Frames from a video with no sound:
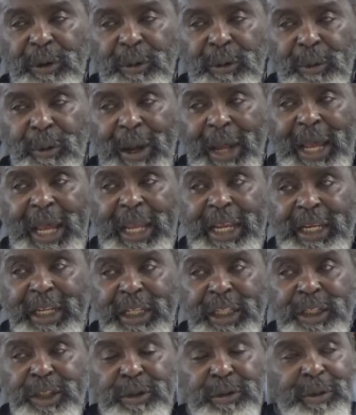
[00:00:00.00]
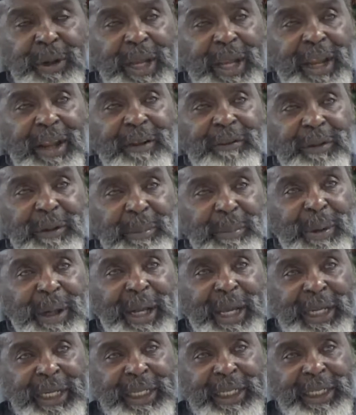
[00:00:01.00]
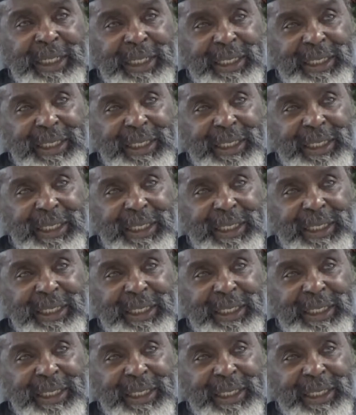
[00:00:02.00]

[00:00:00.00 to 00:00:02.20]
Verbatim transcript: Why do you have the body?